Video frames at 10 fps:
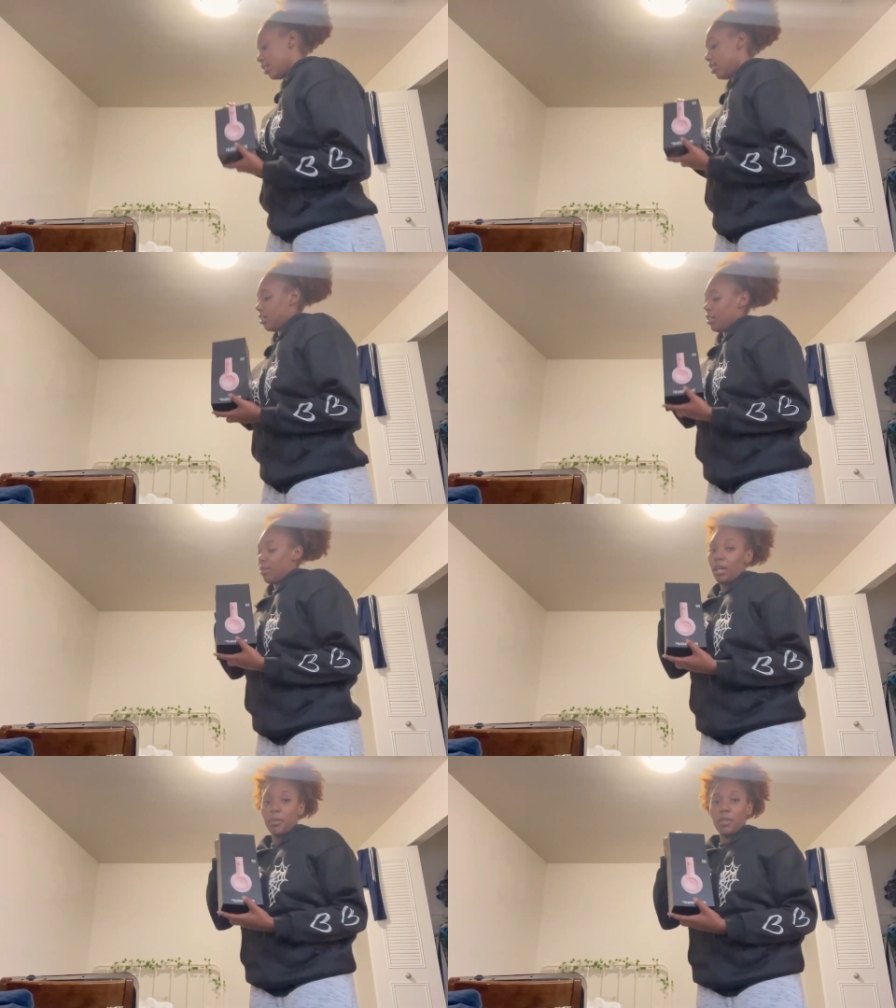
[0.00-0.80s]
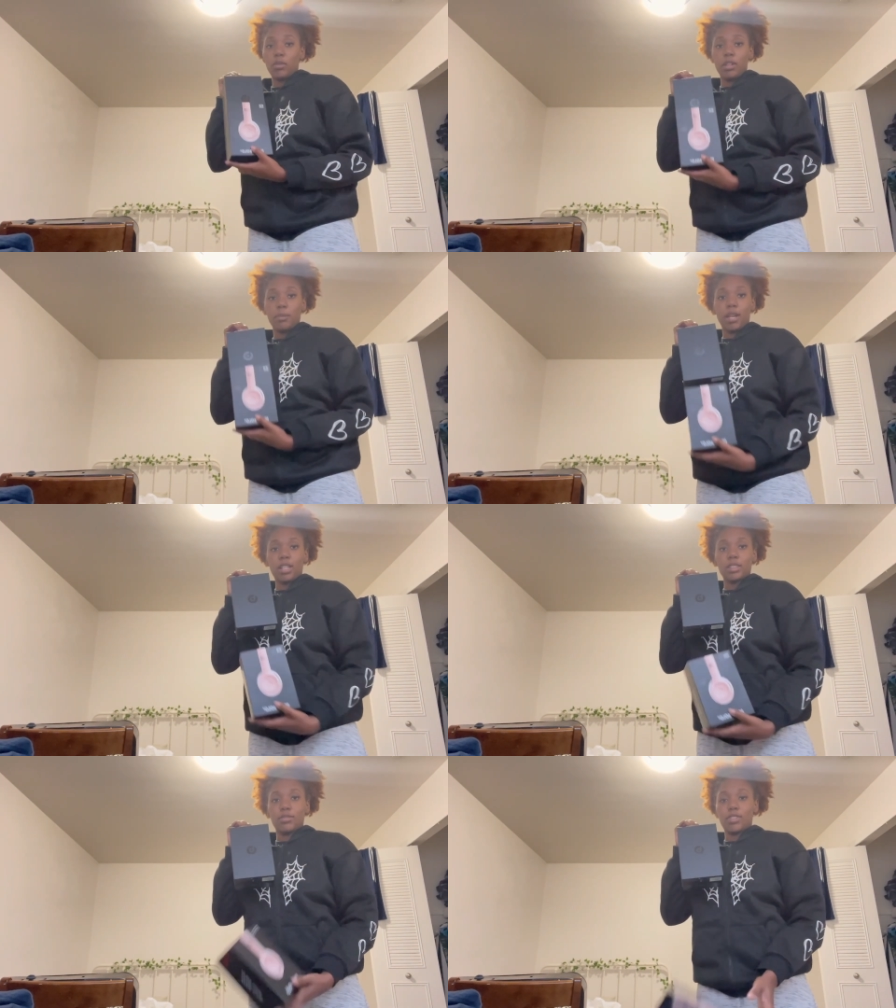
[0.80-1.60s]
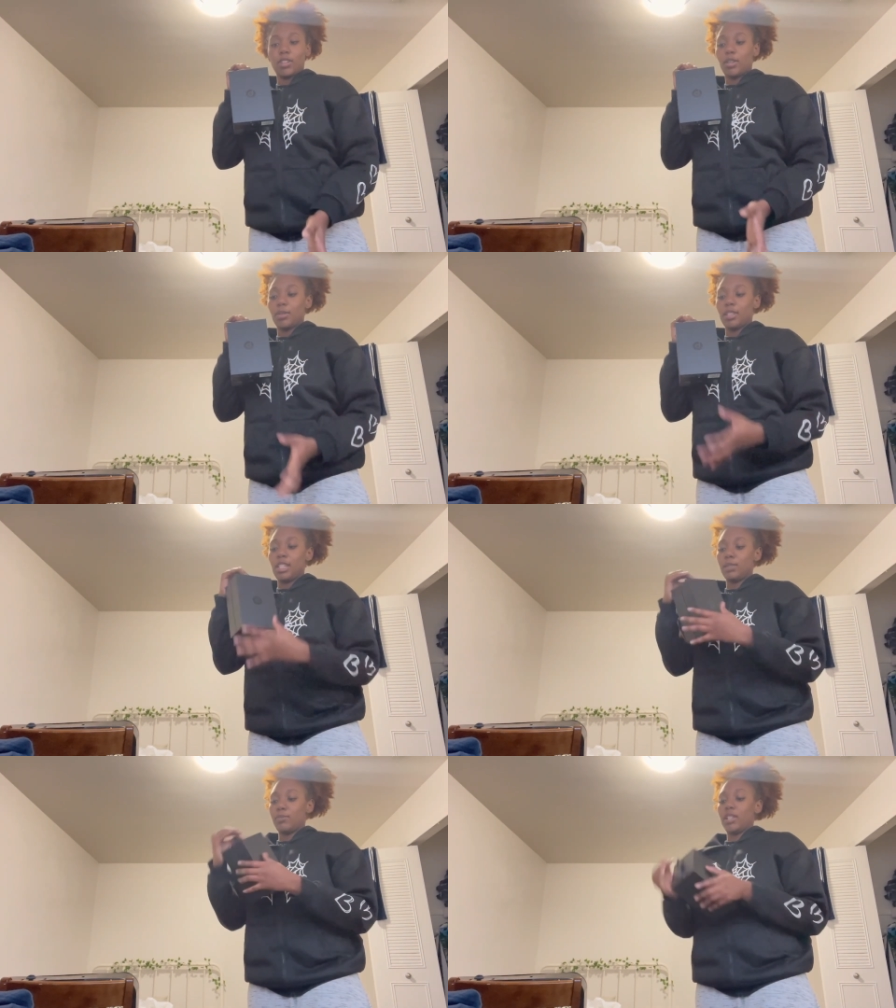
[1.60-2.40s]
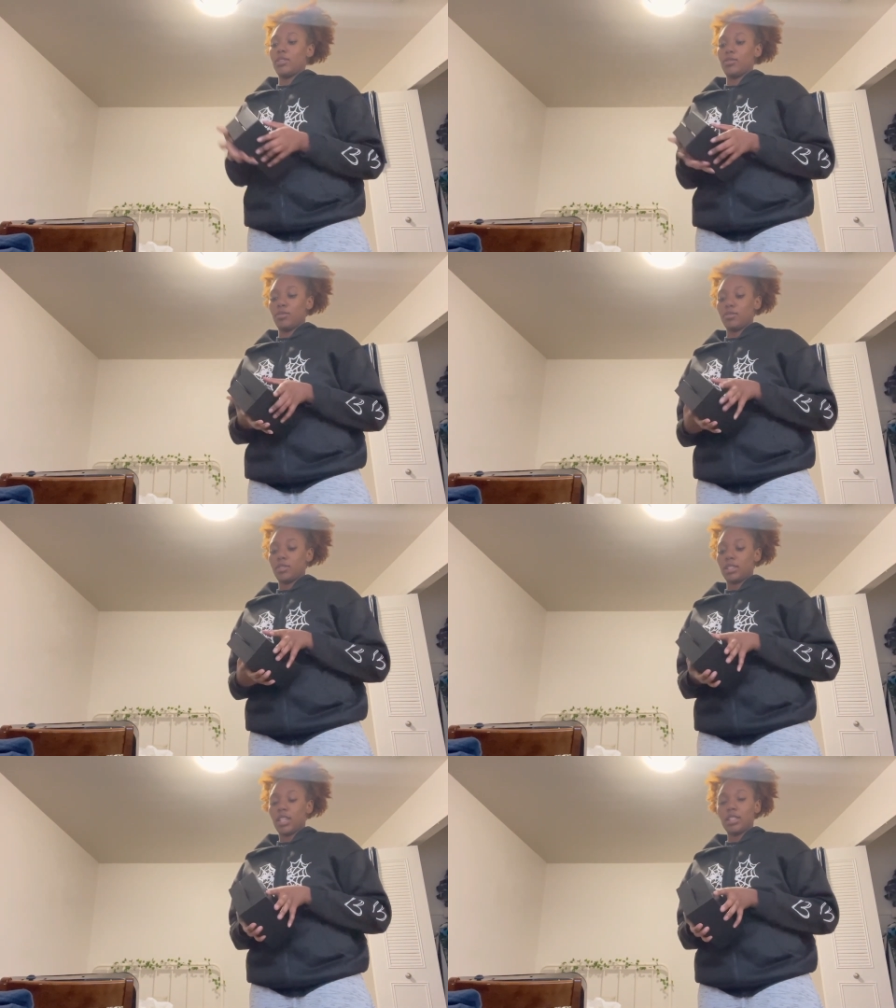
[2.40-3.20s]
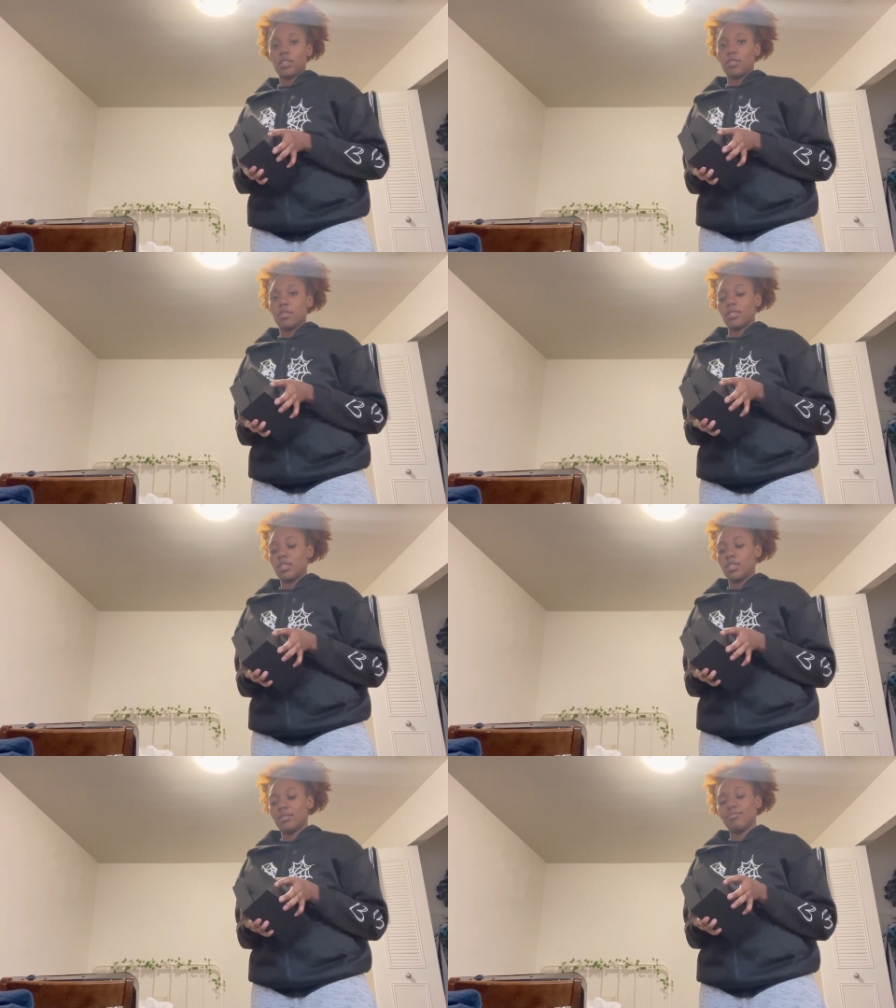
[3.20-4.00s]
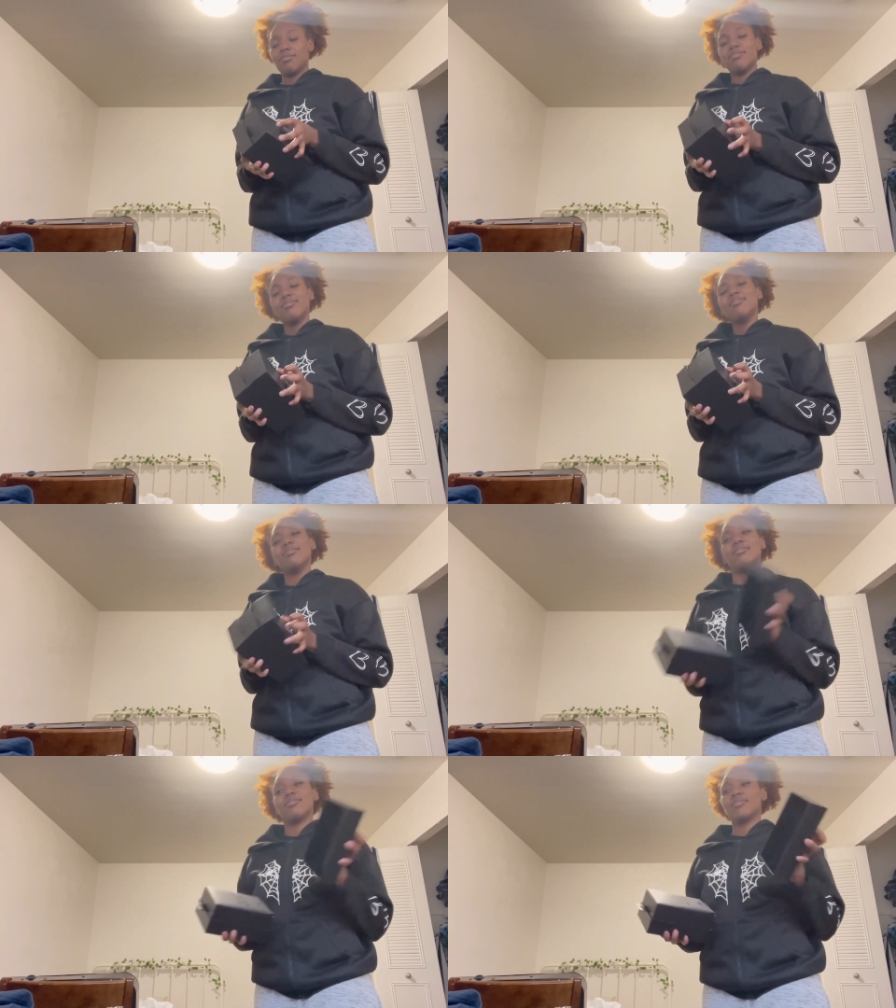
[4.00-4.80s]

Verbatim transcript: I'm gonna do an unboxing for y'all with these big dudes. Say so. Mm.